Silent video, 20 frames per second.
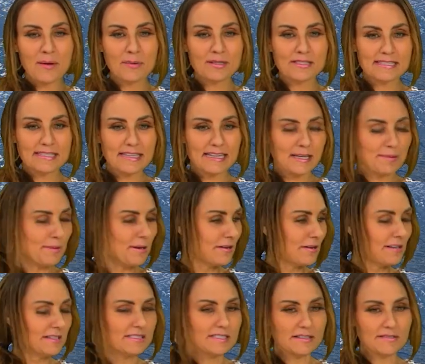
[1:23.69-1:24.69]
We're seeing
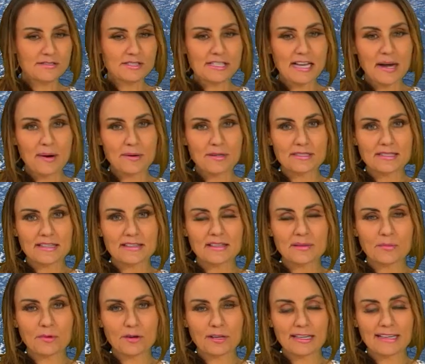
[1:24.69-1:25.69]
periods of showers in
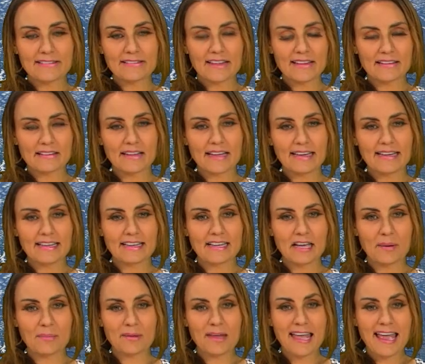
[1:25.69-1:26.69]
the morning, then
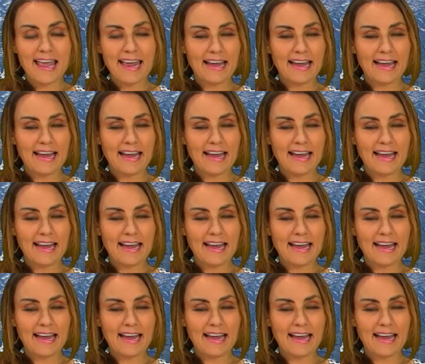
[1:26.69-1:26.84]
lightening up,